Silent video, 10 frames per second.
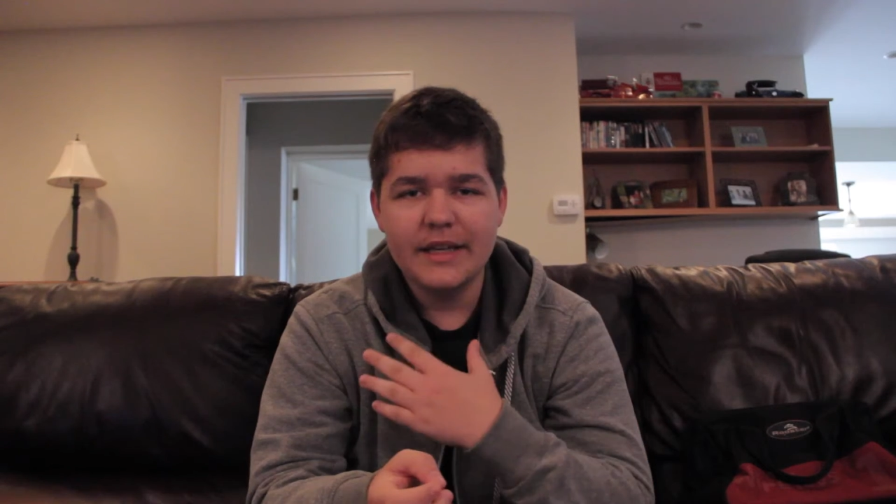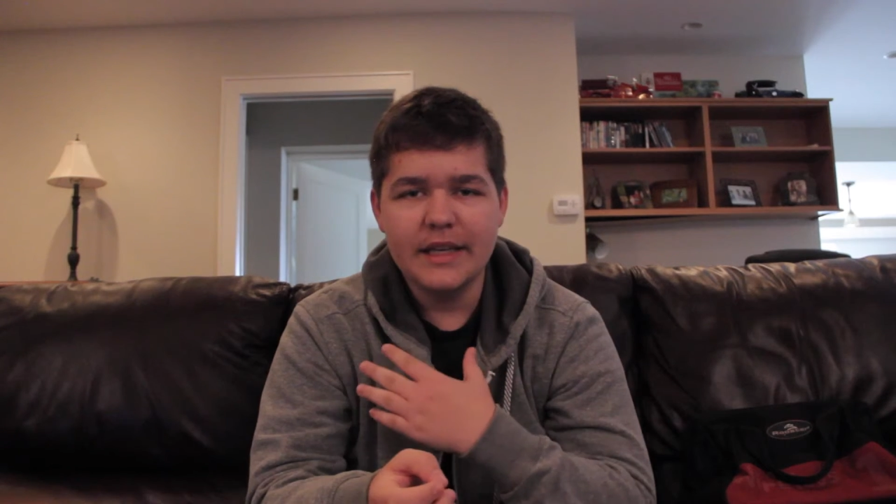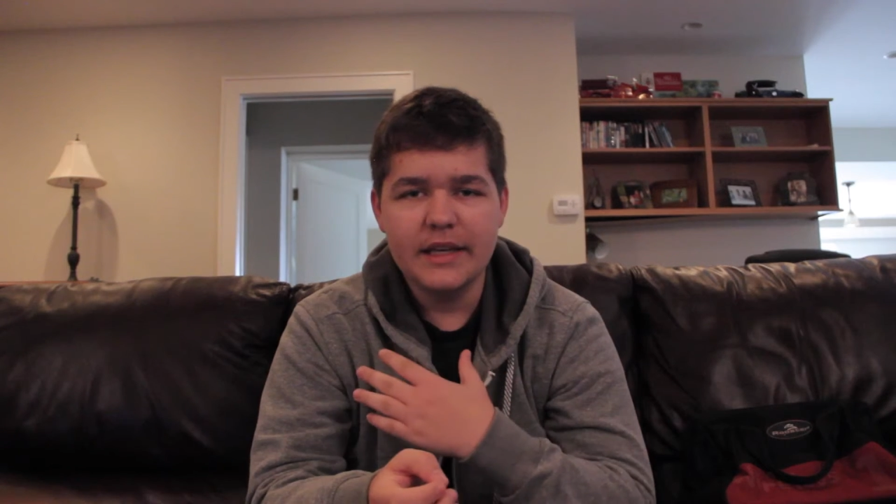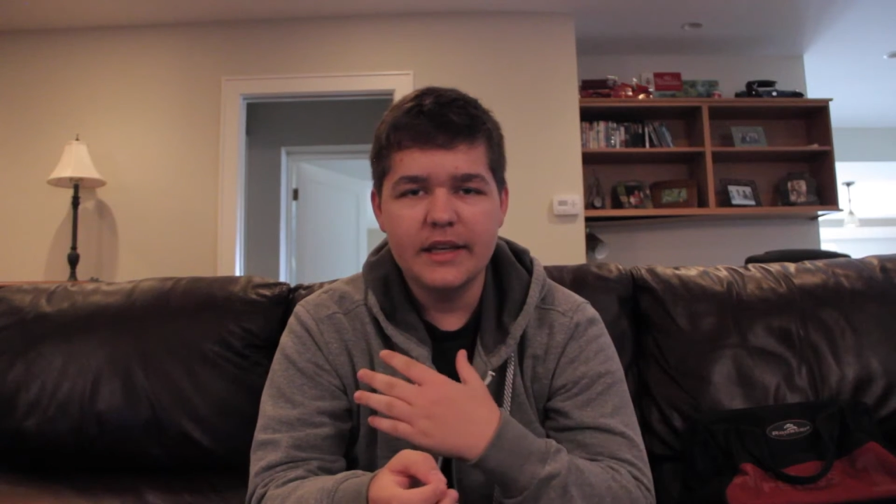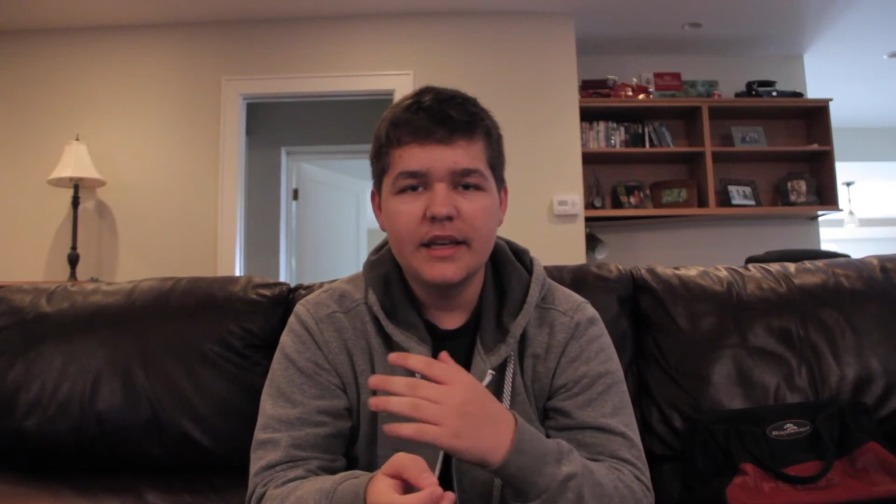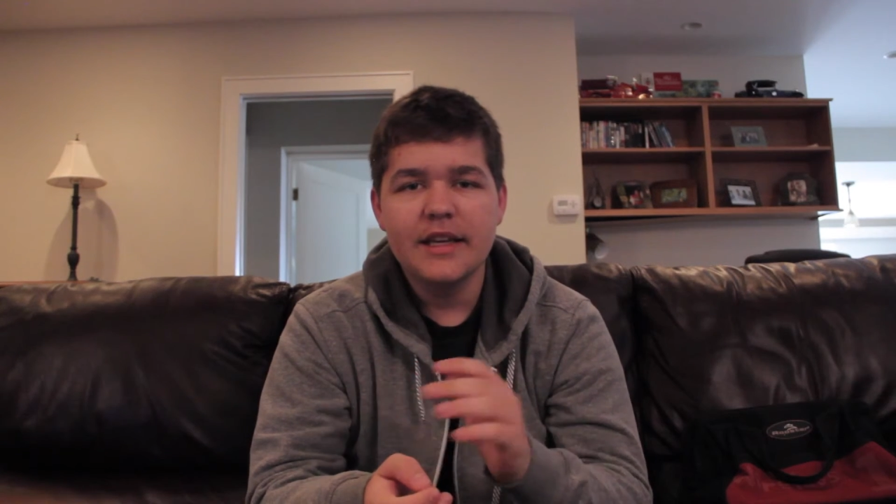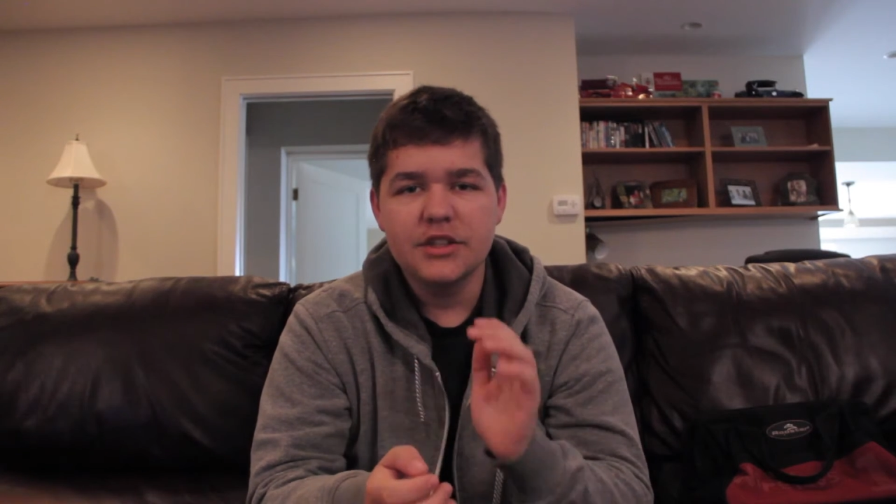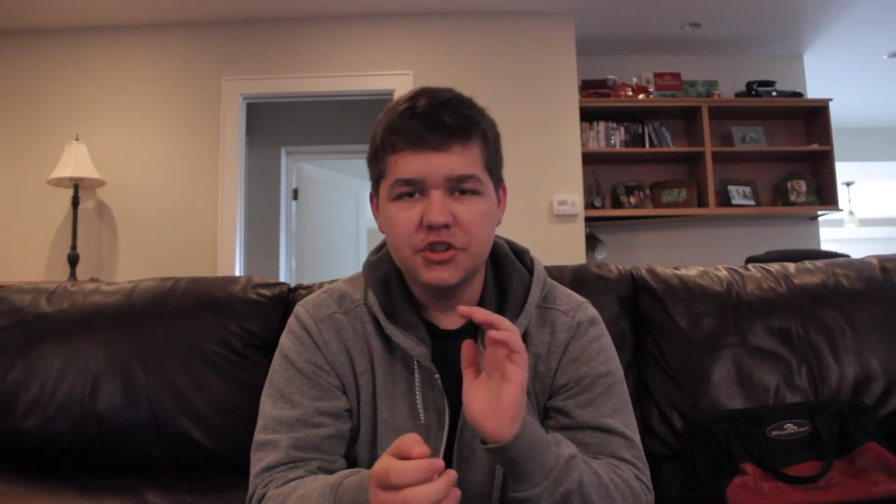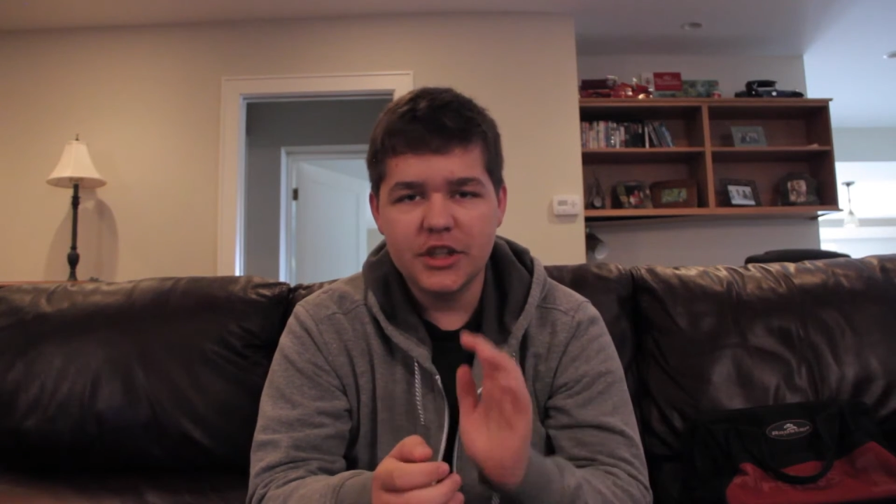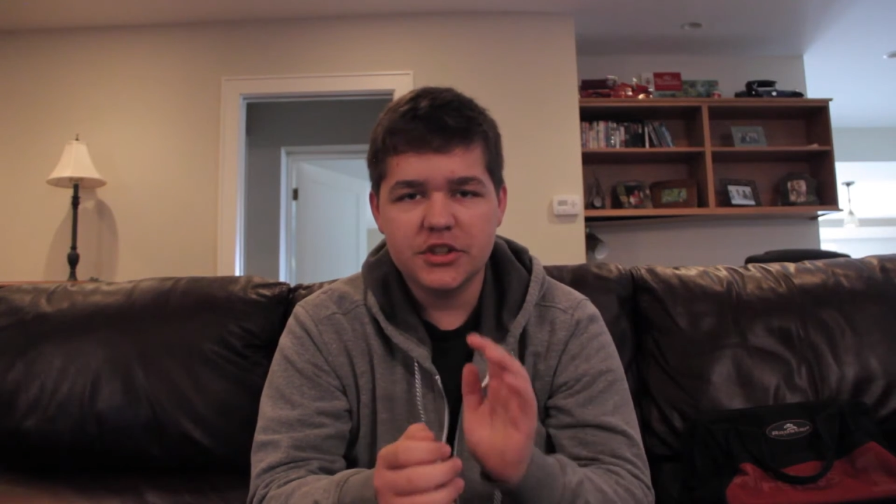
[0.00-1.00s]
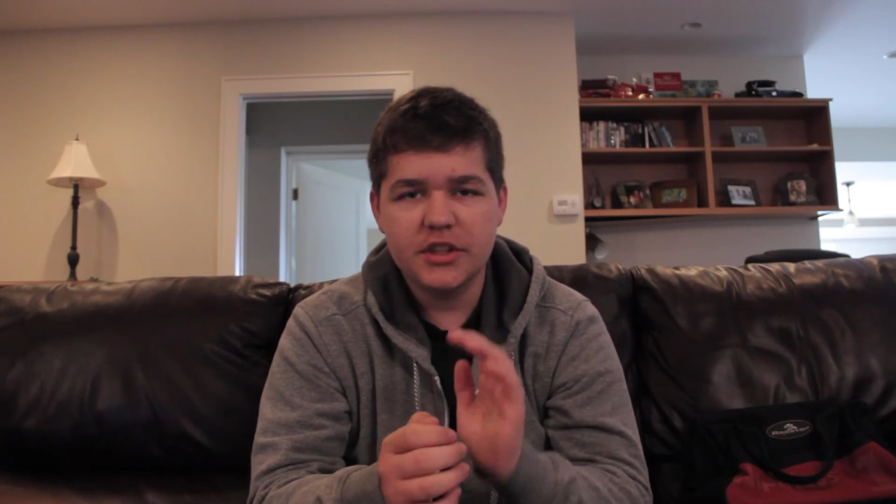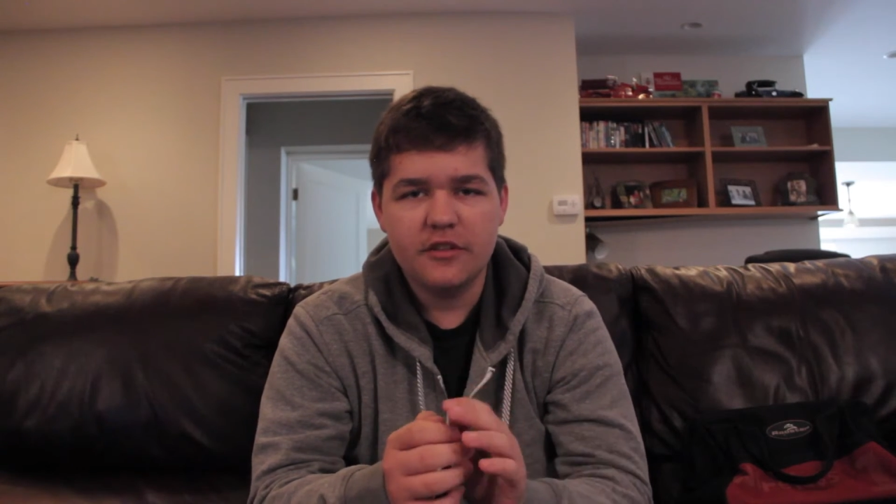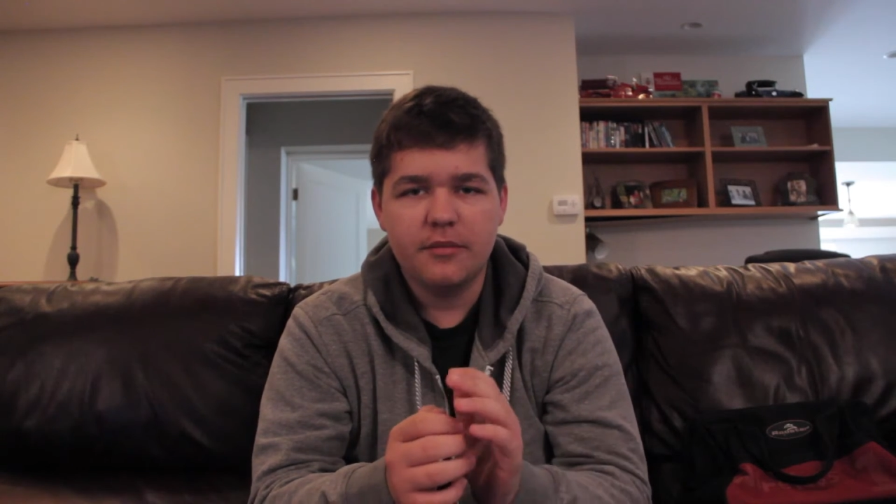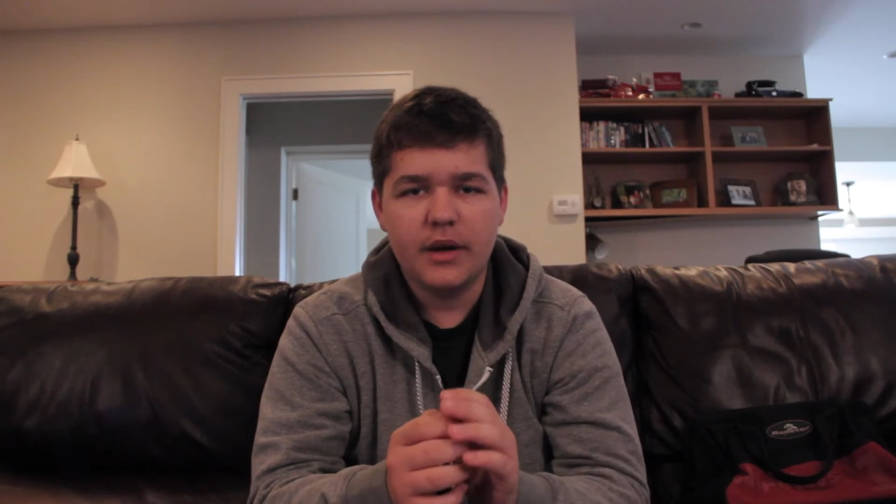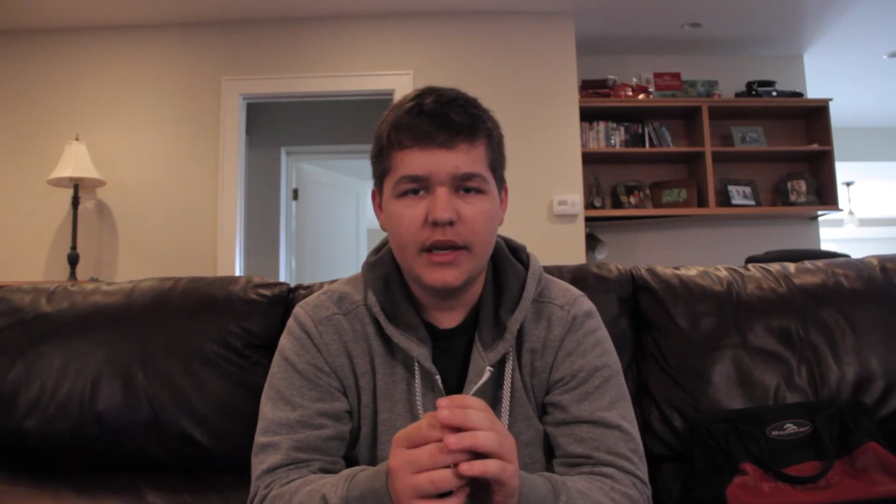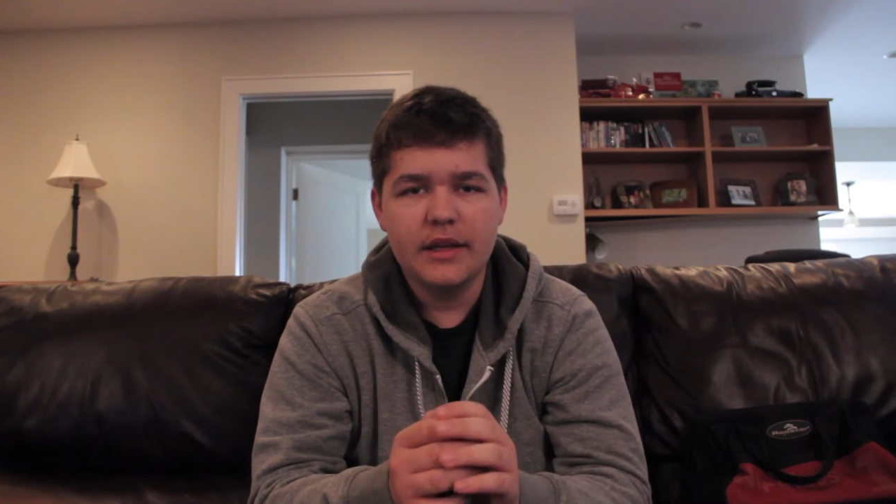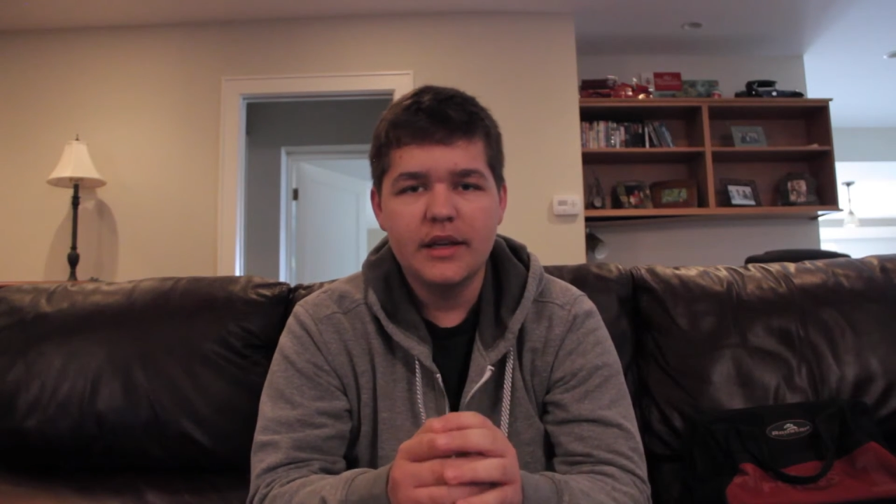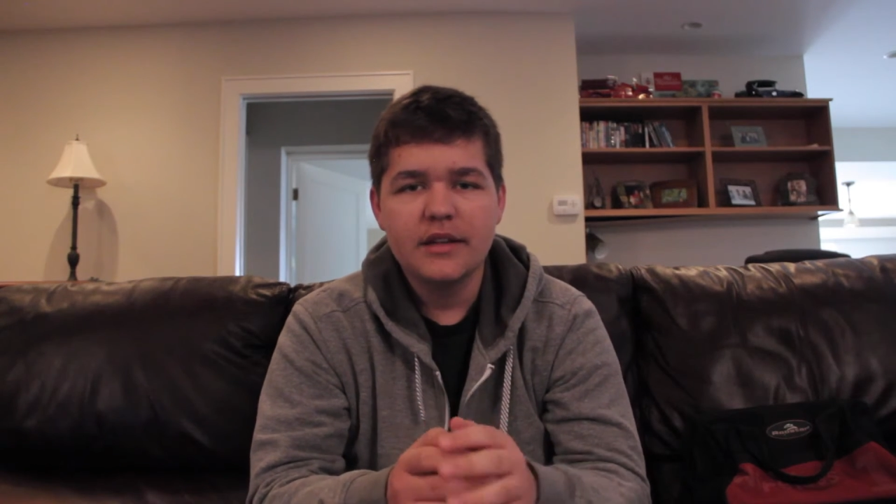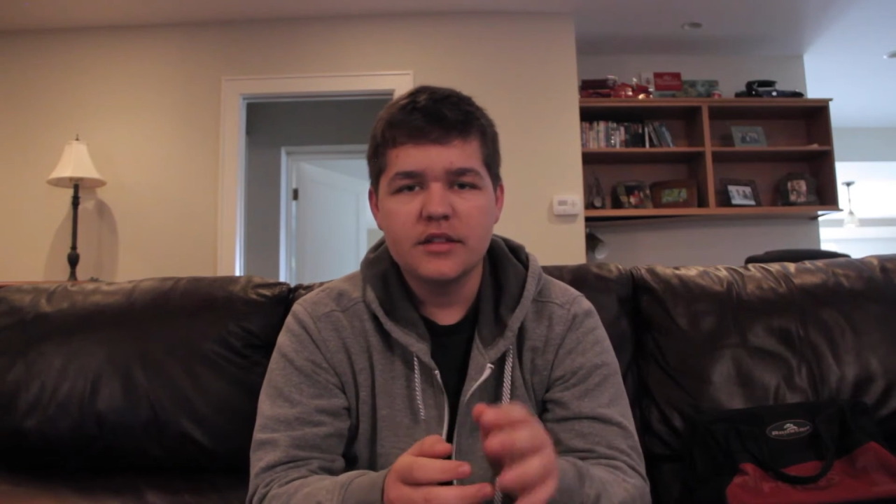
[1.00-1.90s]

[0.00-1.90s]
need is just enough money